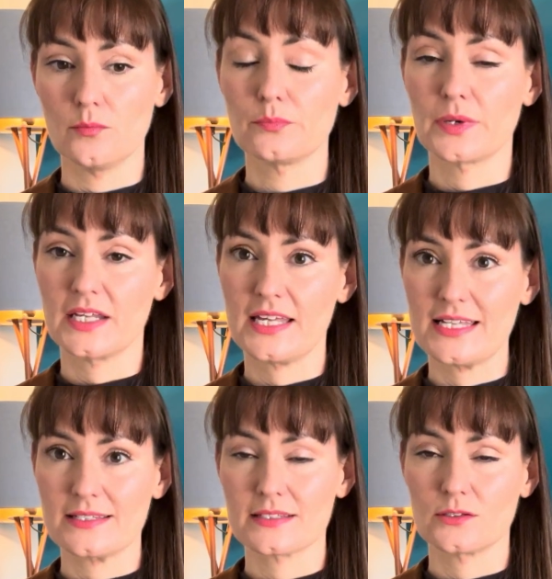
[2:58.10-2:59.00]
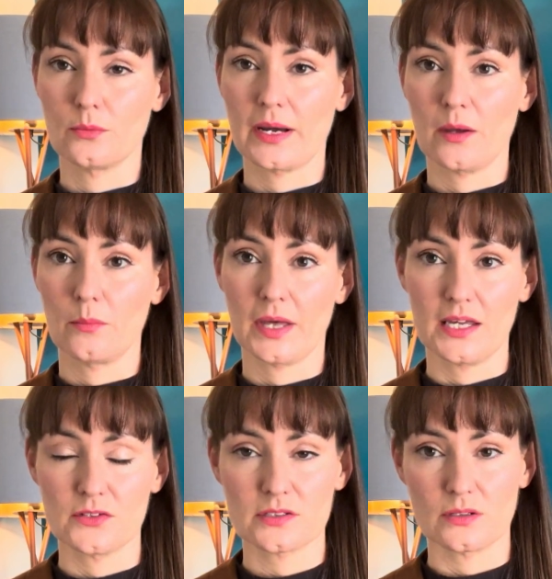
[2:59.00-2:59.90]
but it is still
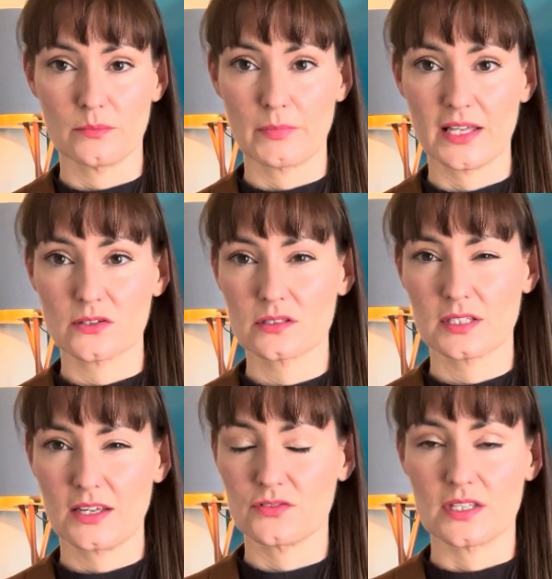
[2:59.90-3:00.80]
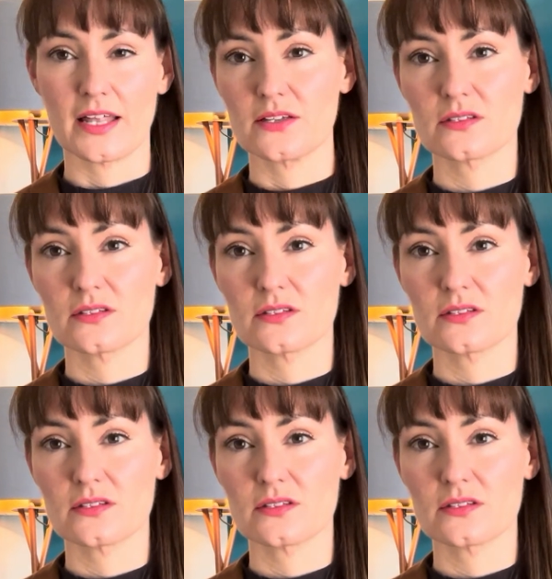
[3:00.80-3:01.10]
man-made, so it gives it that